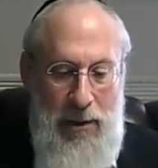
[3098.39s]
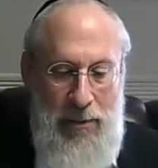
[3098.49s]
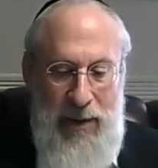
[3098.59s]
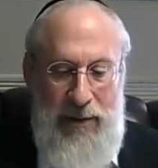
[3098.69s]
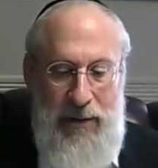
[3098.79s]

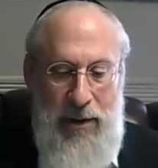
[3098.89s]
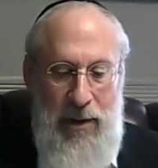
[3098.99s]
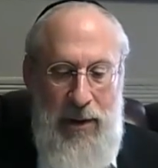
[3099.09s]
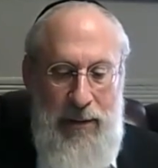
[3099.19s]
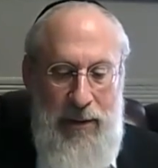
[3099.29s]
But
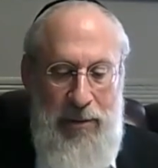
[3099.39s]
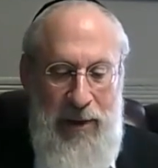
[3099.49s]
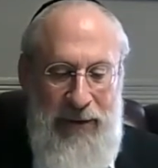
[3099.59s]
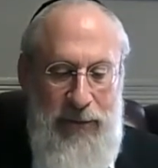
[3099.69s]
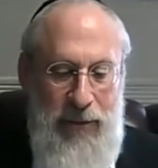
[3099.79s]
in the
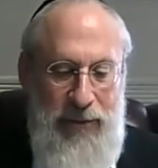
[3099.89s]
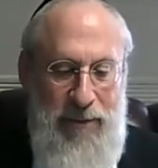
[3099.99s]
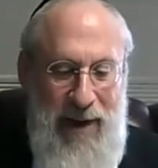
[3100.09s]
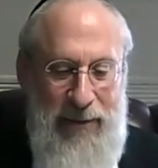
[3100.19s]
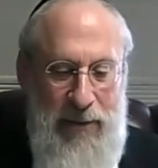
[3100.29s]
places where it's
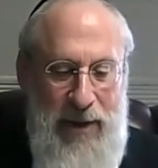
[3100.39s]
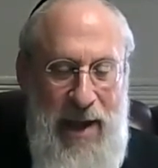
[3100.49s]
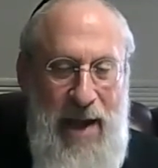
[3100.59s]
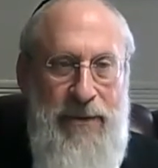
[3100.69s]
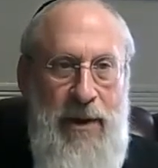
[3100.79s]
possible to
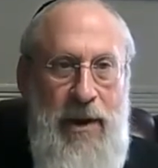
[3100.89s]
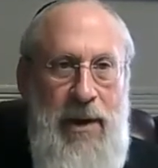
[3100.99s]
have,